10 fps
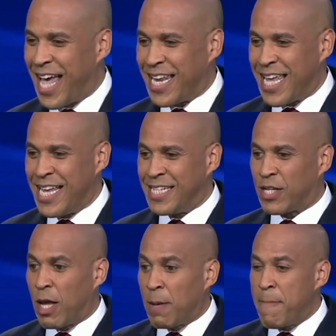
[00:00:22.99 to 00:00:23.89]
that
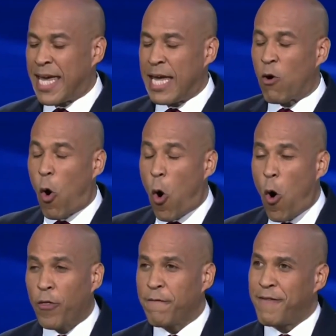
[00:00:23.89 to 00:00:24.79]
is making
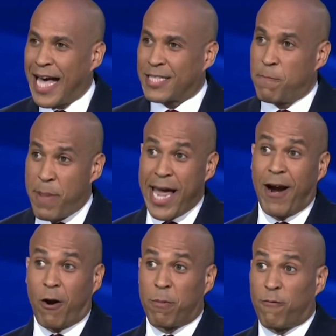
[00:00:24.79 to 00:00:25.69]
all the facts
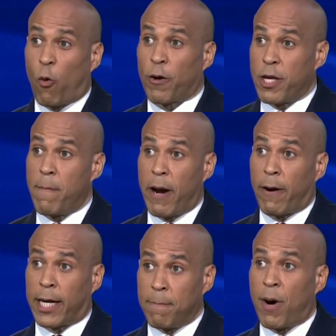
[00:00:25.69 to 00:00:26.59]
bare before the
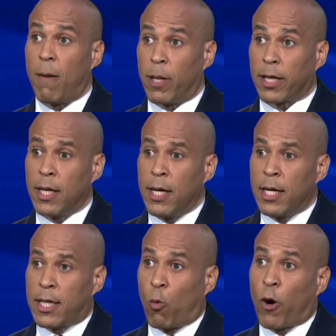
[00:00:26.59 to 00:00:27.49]
American public,
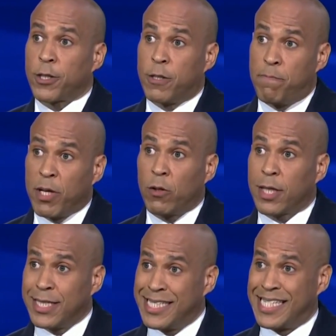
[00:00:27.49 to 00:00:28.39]
that works to
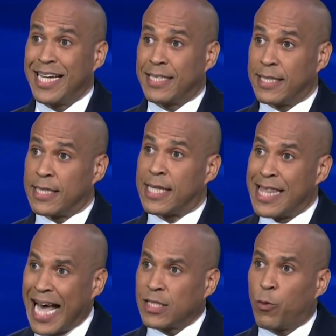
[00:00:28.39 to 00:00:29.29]
build consensus,
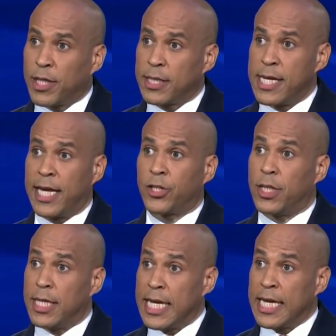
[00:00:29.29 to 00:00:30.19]
that's what this
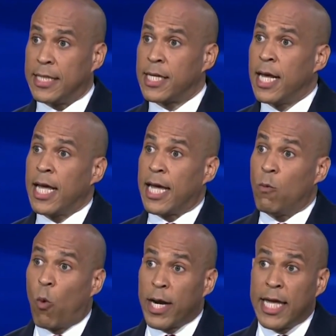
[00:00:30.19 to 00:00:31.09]
nation needs
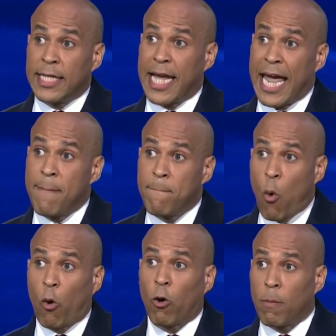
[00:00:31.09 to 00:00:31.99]
in what is a
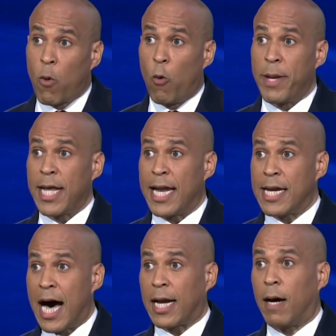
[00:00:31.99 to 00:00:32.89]
moral moment
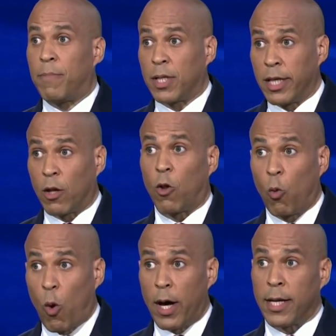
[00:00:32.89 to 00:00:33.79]
and not a
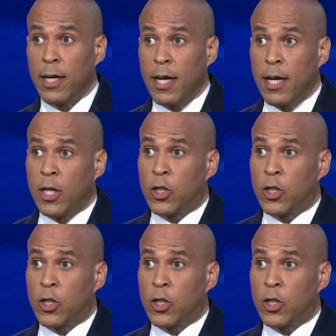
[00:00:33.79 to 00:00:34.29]
political one.